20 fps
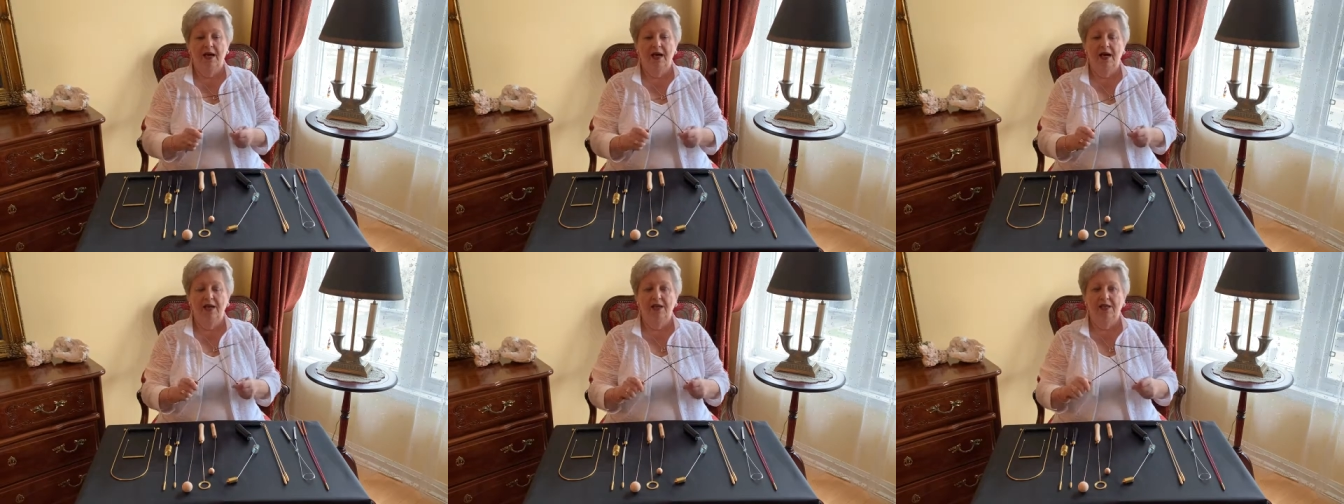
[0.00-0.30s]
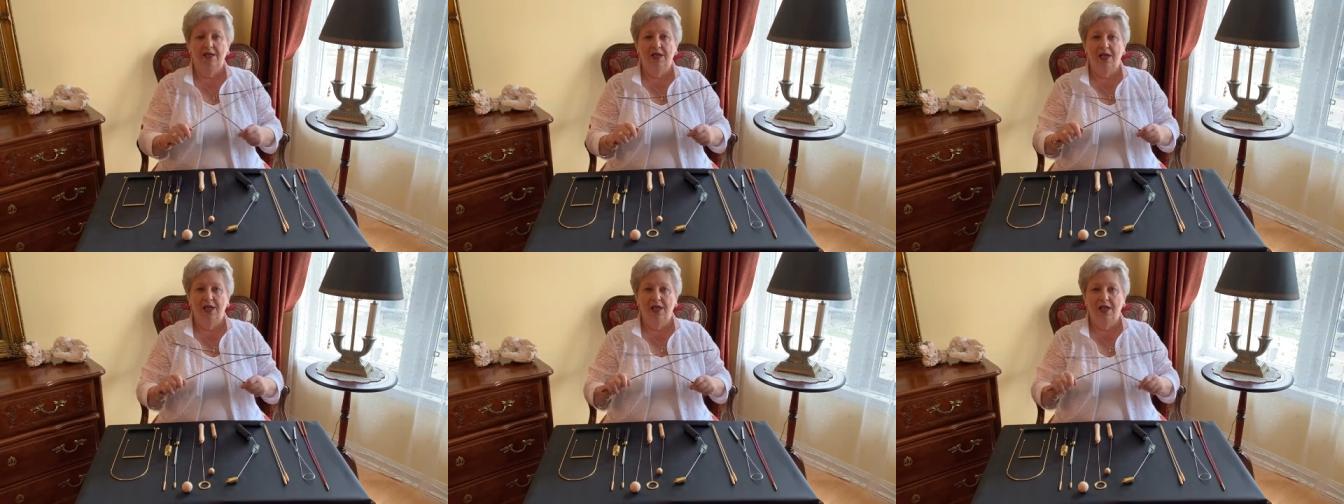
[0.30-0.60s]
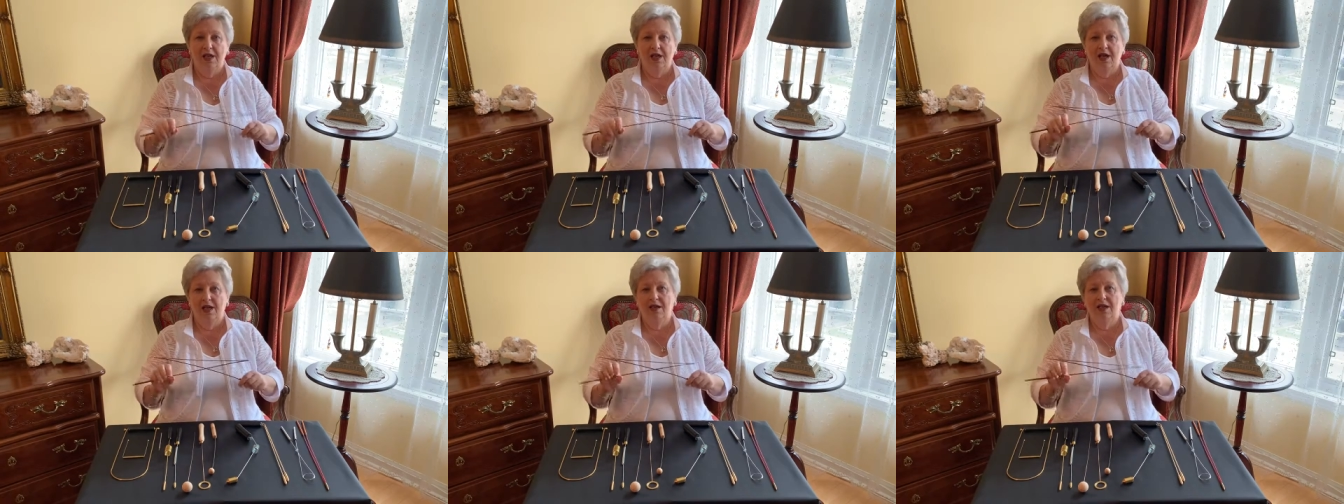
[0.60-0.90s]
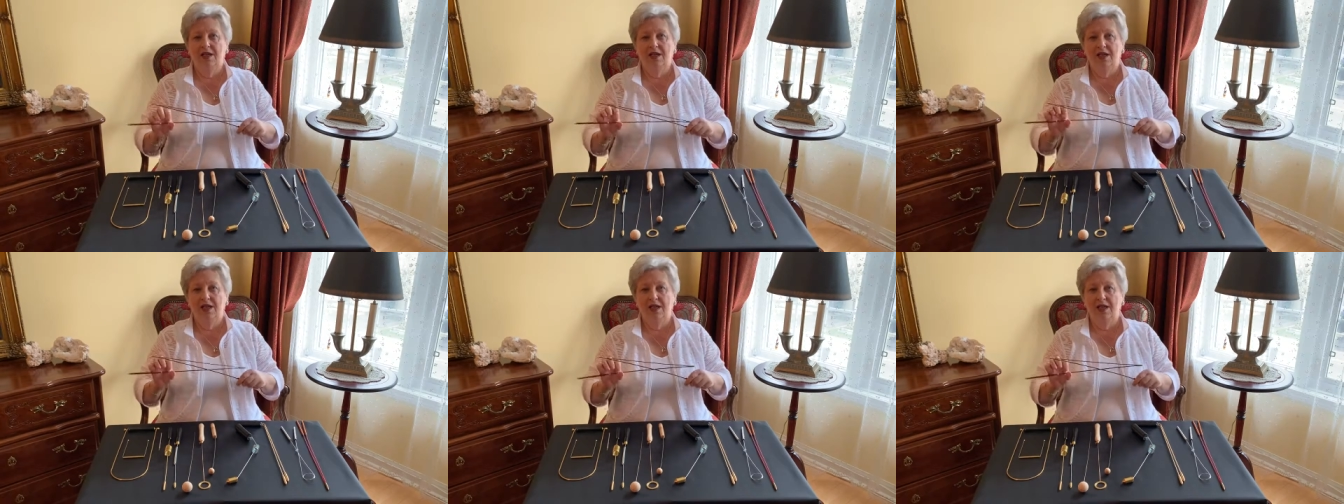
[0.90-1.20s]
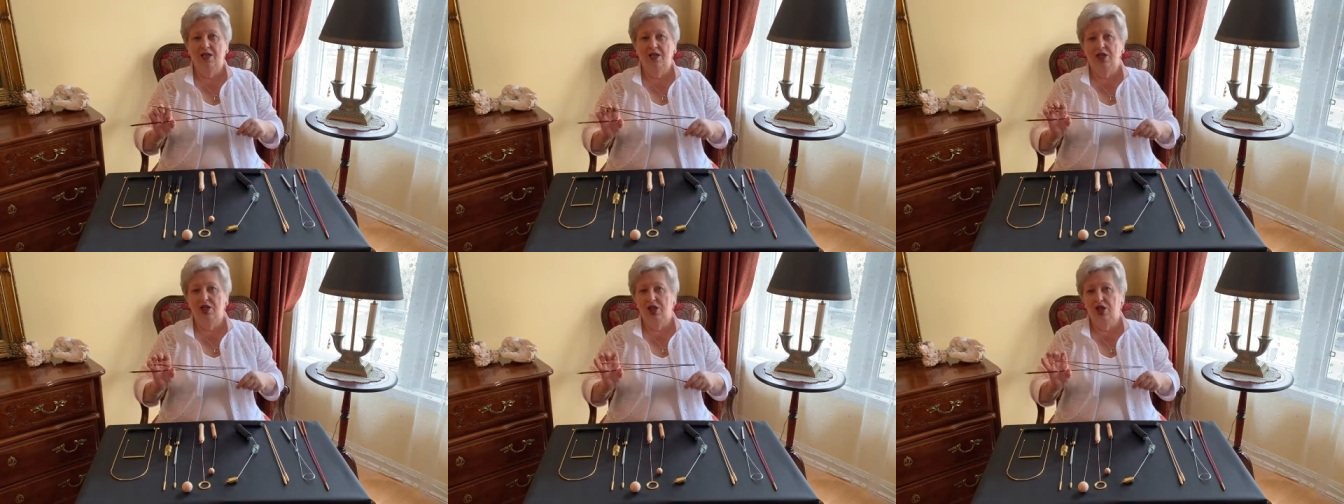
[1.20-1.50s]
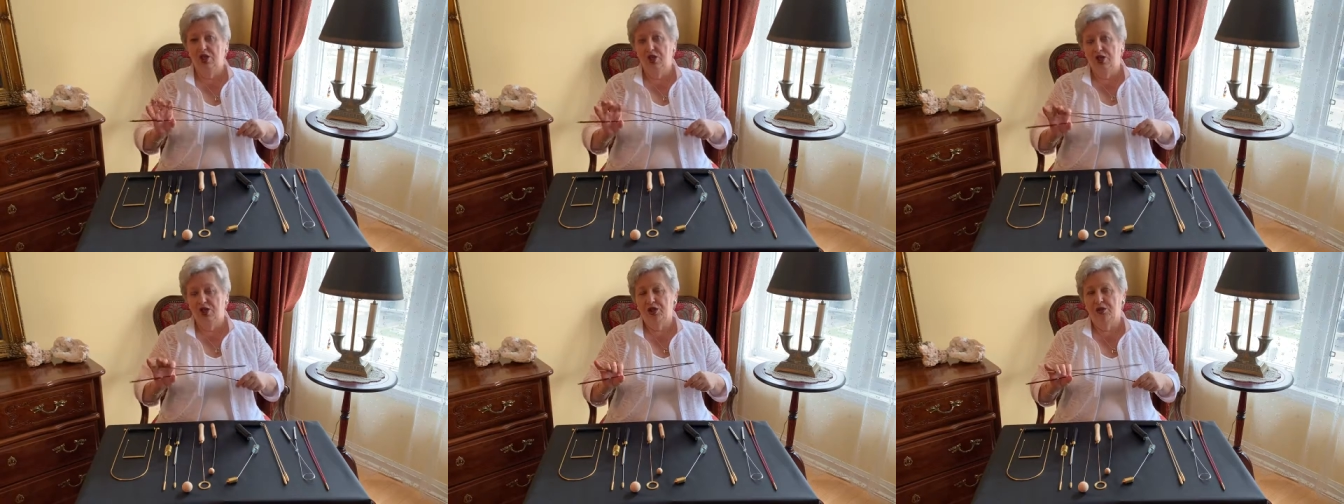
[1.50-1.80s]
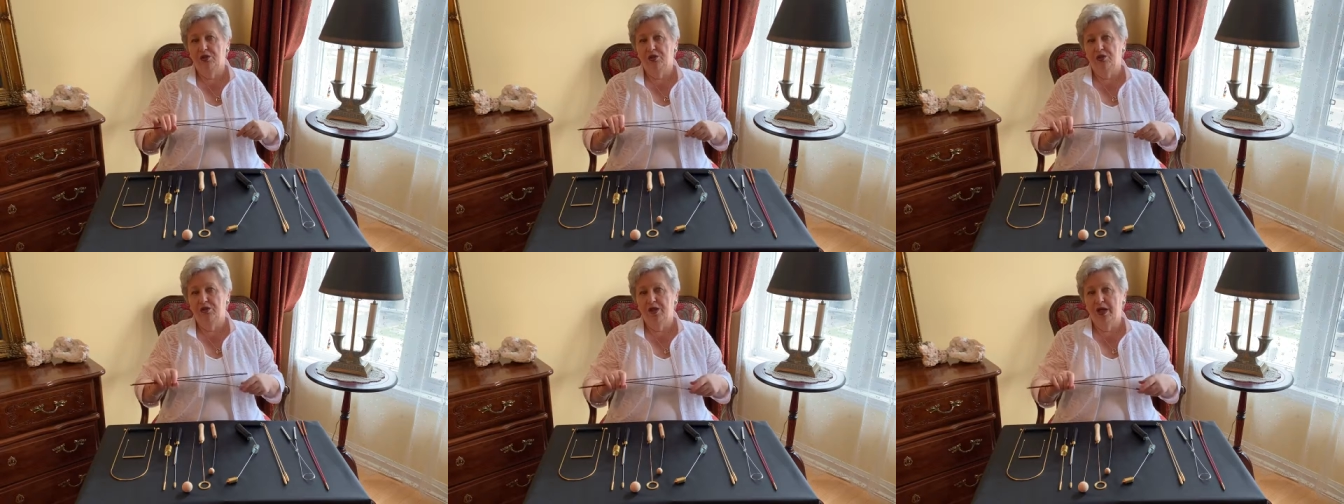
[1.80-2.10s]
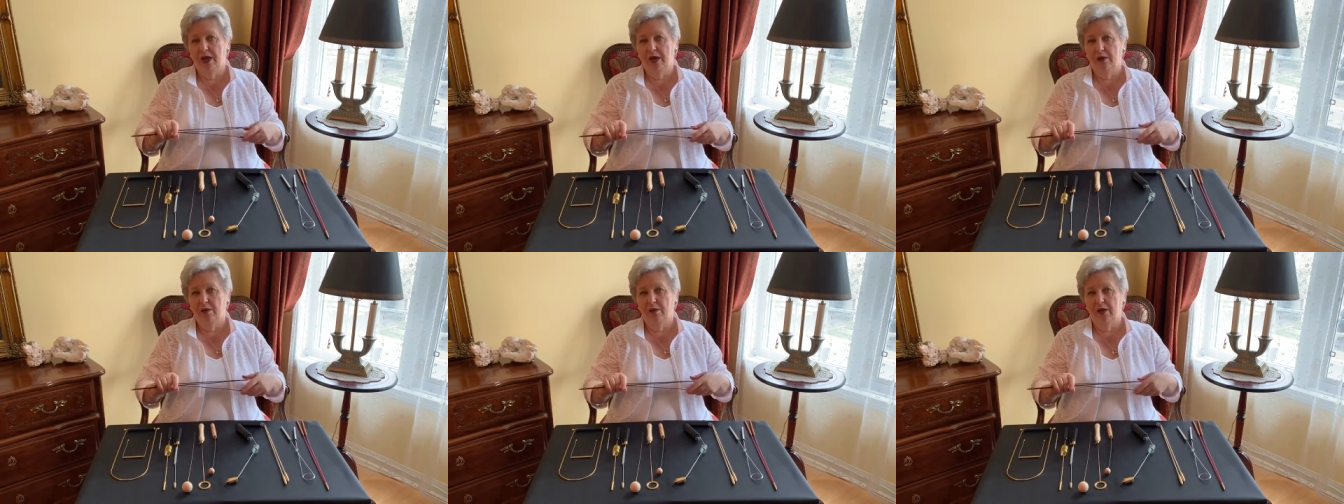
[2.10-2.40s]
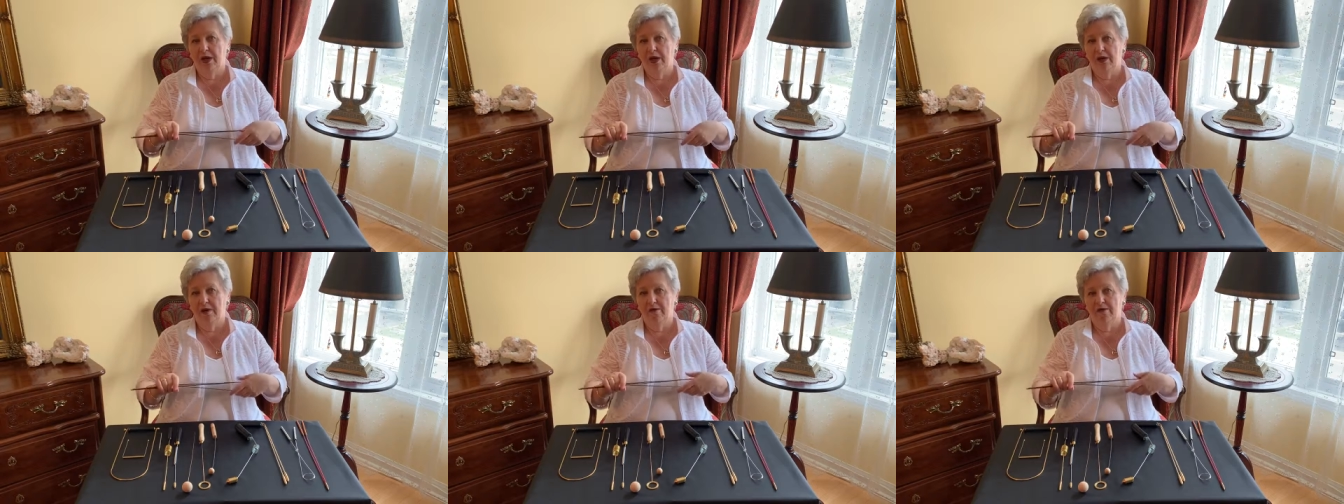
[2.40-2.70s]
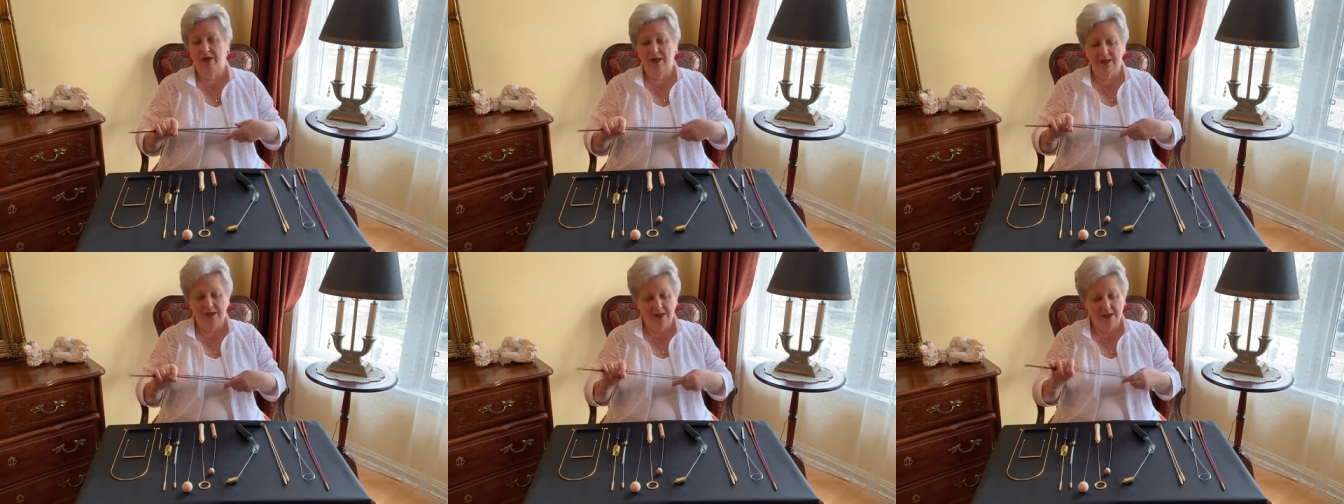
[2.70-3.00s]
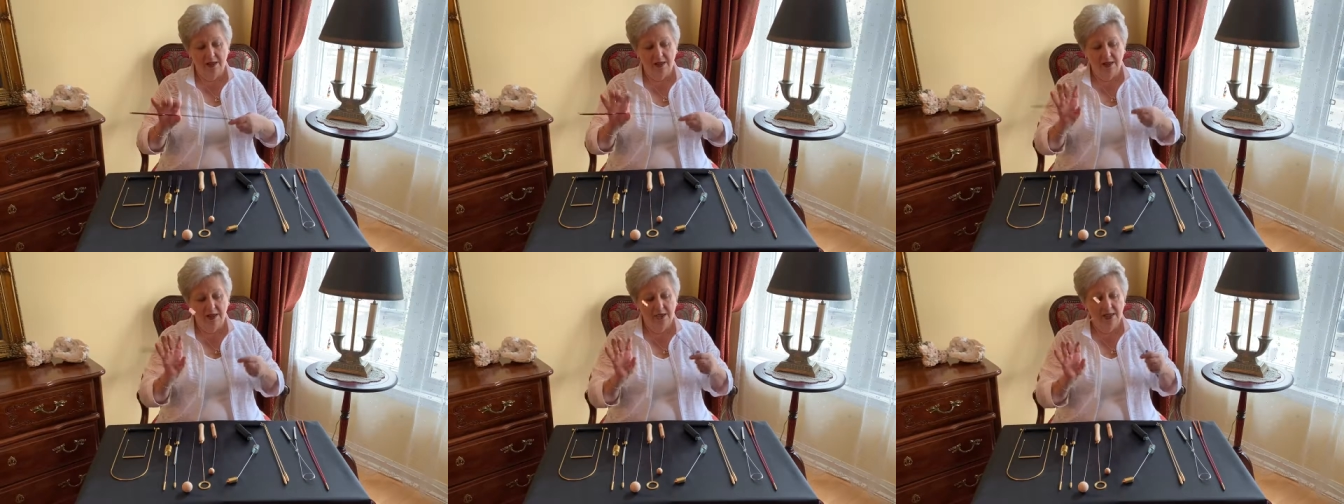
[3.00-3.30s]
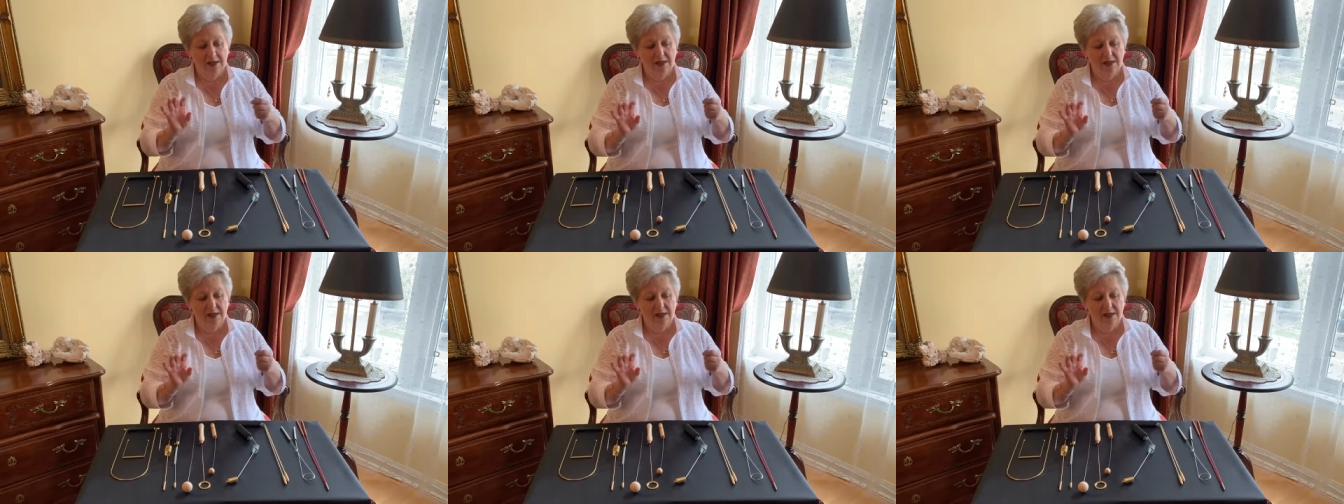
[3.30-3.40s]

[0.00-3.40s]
and they need to do their work faster,